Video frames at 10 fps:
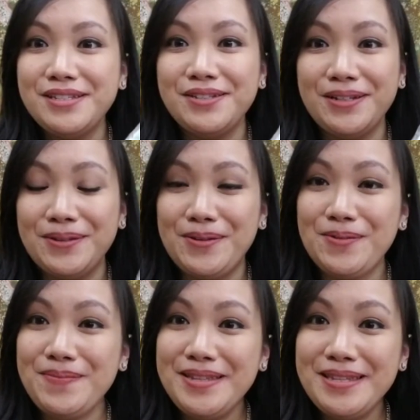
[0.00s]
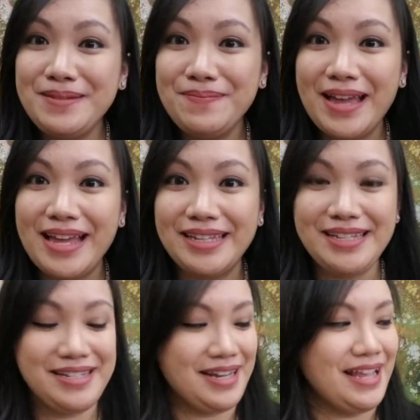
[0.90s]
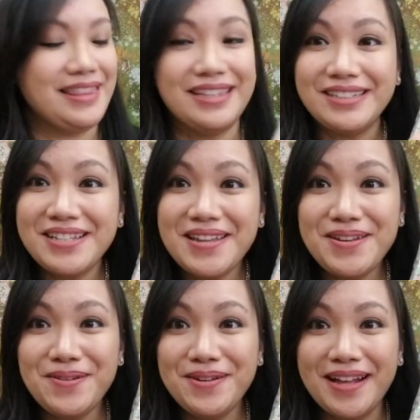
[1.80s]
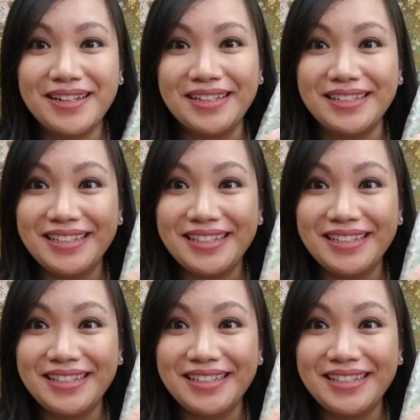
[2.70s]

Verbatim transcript: So I opened the package and there's a note on it.